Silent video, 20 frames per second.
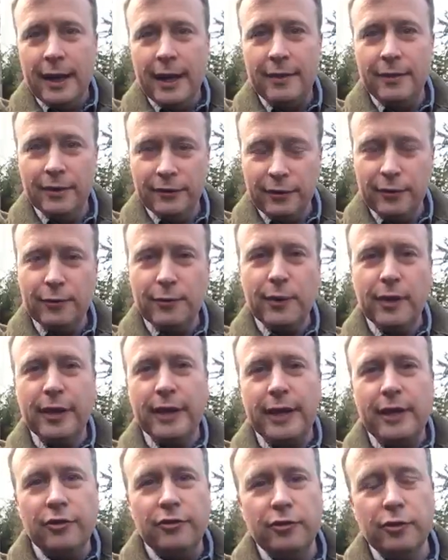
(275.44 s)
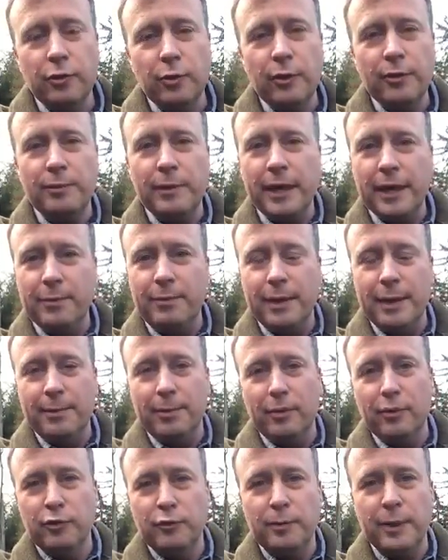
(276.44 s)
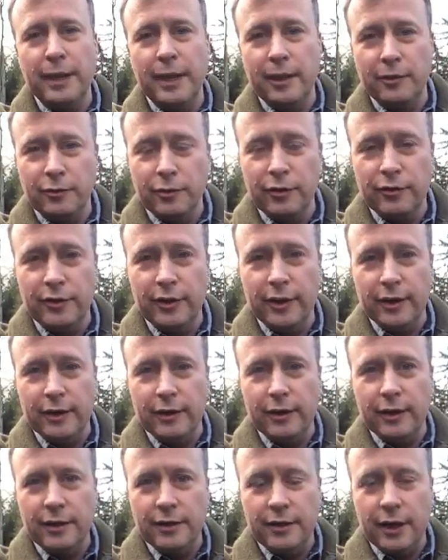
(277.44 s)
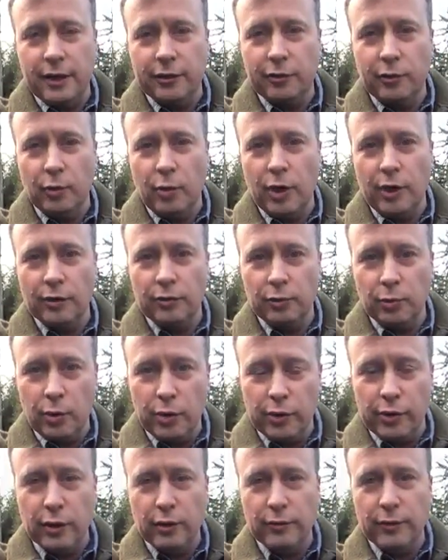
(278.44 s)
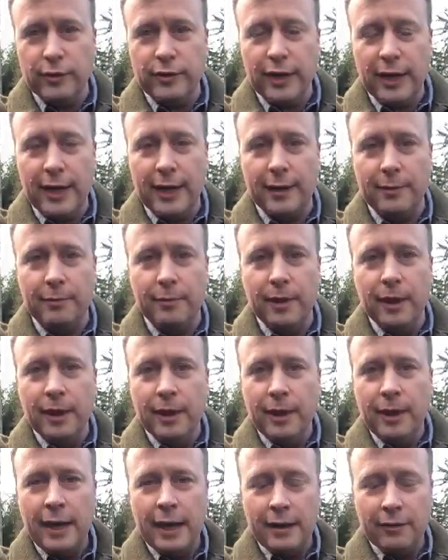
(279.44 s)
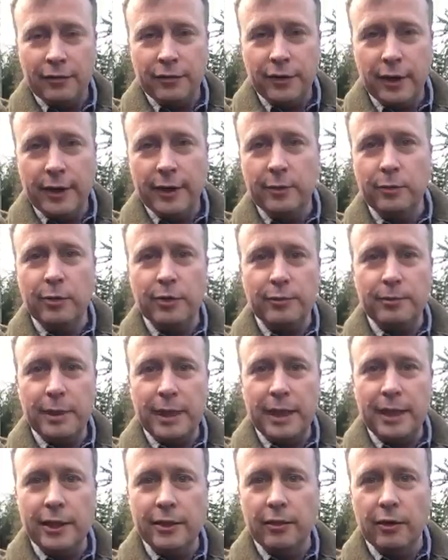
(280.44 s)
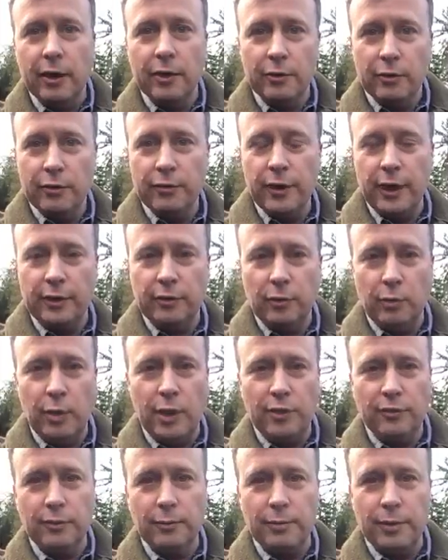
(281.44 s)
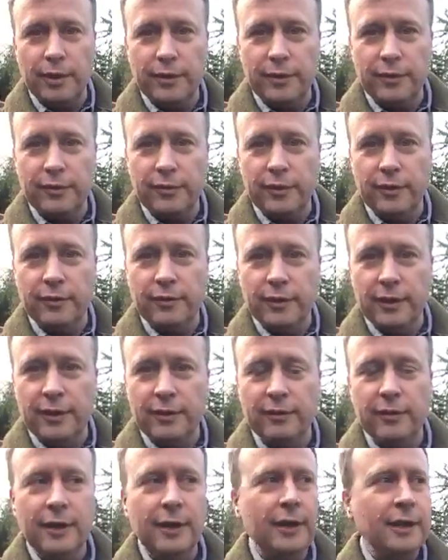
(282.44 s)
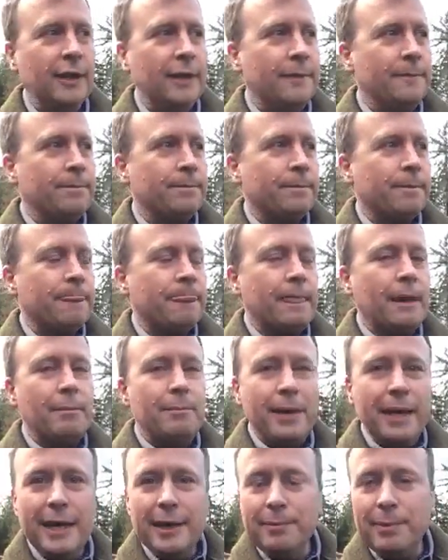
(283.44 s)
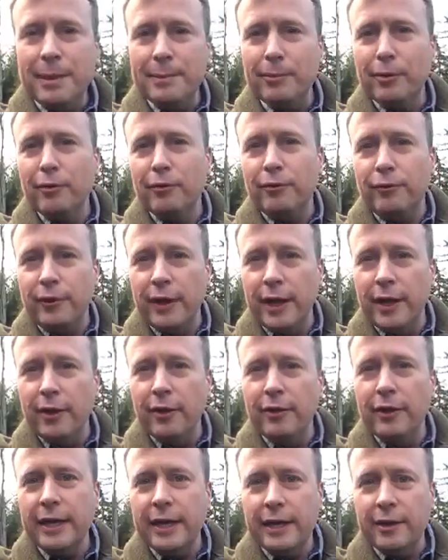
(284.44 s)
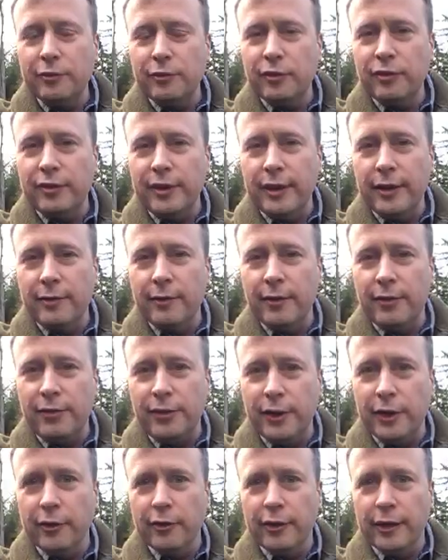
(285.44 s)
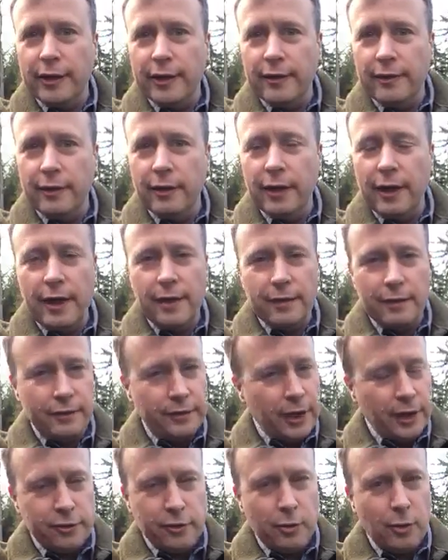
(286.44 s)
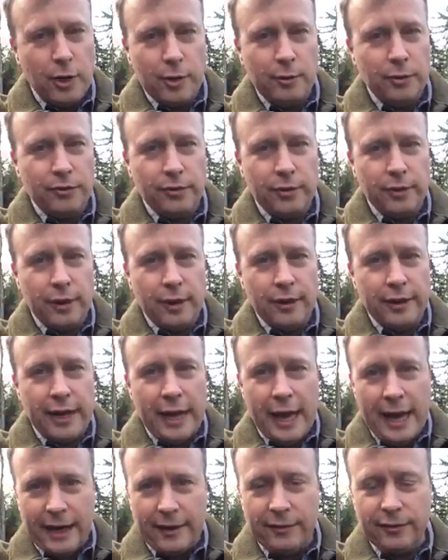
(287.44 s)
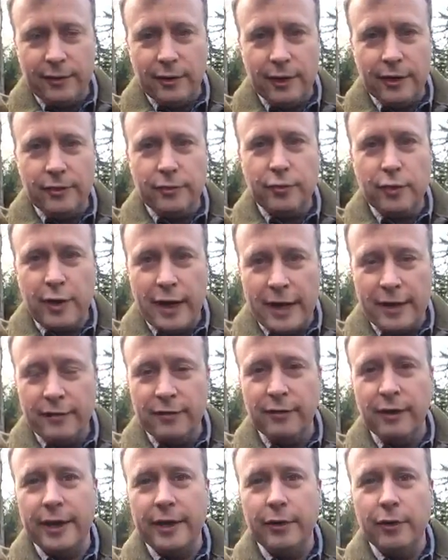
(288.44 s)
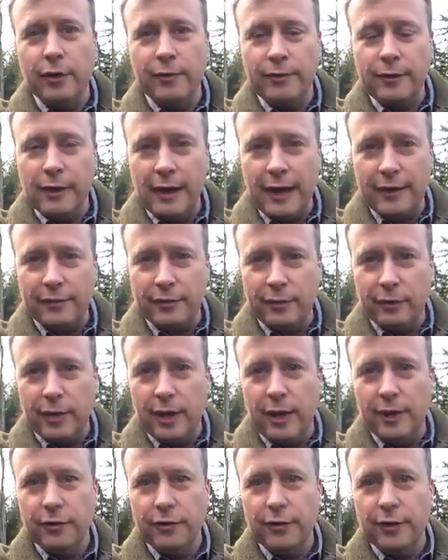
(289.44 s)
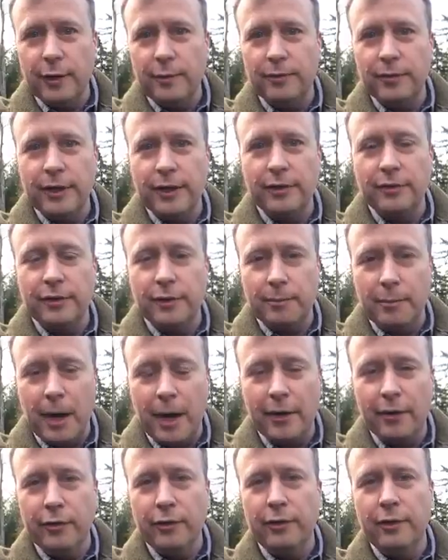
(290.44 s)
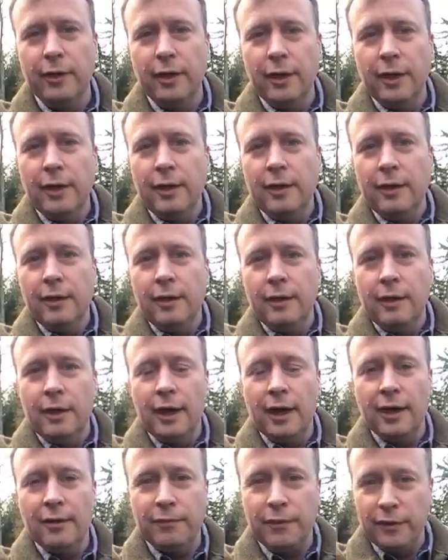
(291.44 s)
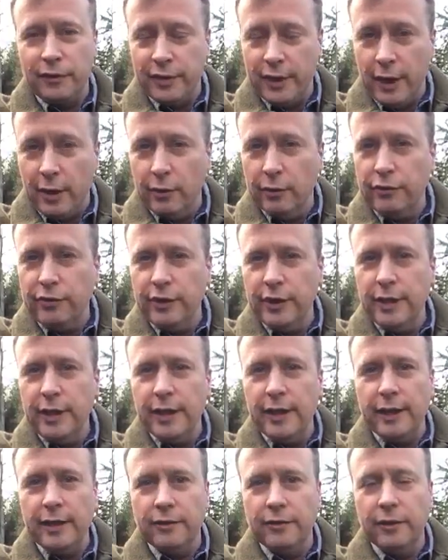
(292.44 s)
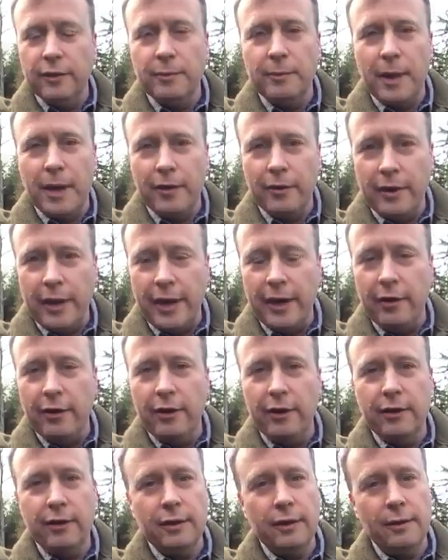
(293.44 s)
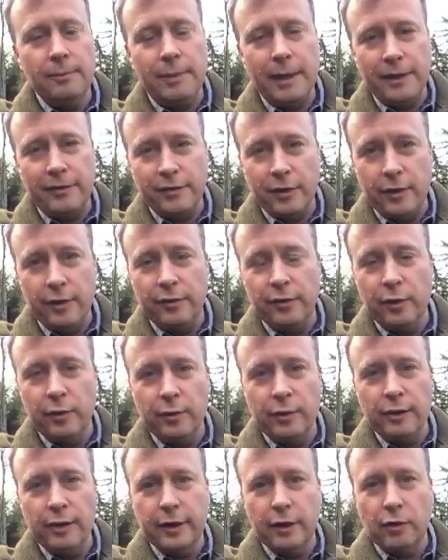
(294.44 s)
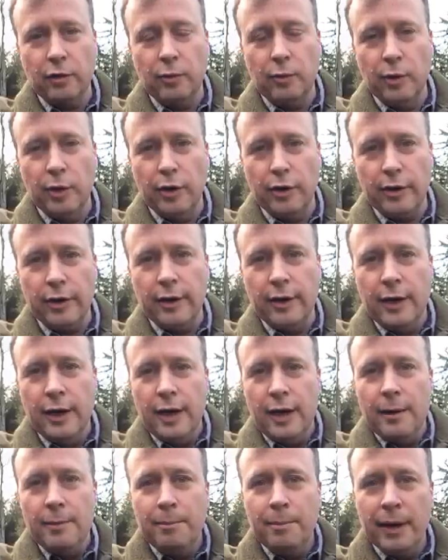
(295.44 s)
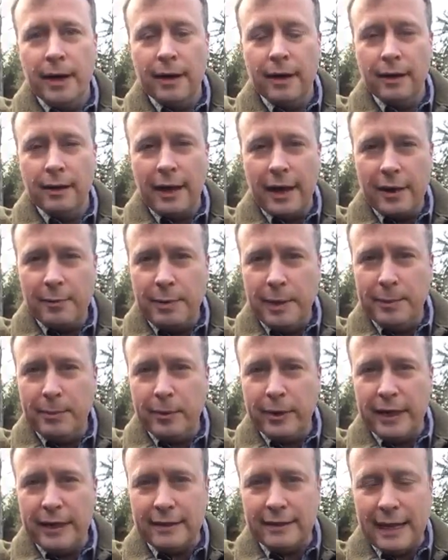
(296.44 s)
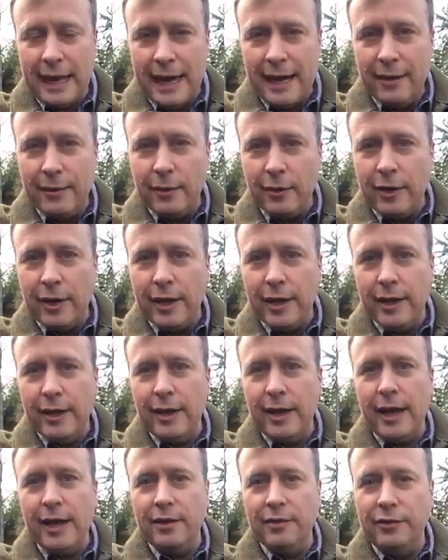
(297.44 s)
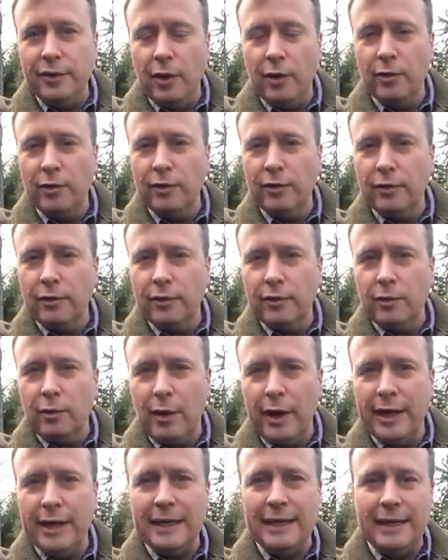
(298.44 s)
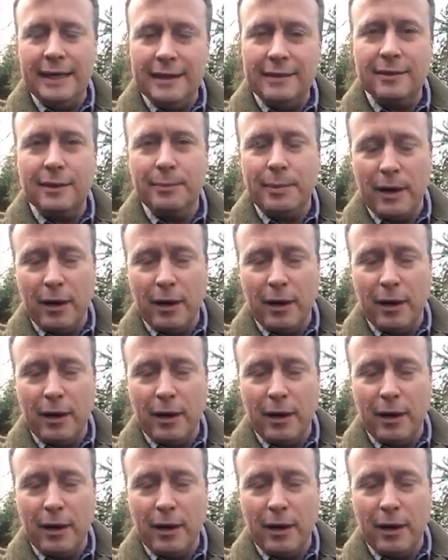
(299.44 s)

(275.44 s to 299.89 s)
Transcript: and this is really an issue with many people who've been interested in Dr. Wang's work over time and have studied with me or other of Dr. Wang's apprentices, is many people are very interested in the theory, and Dr. Wang was an excellent translator of classical concepts into modern physiology and into the modern era based on his own clinical work. But a lot of people get that in their head and don't quite get the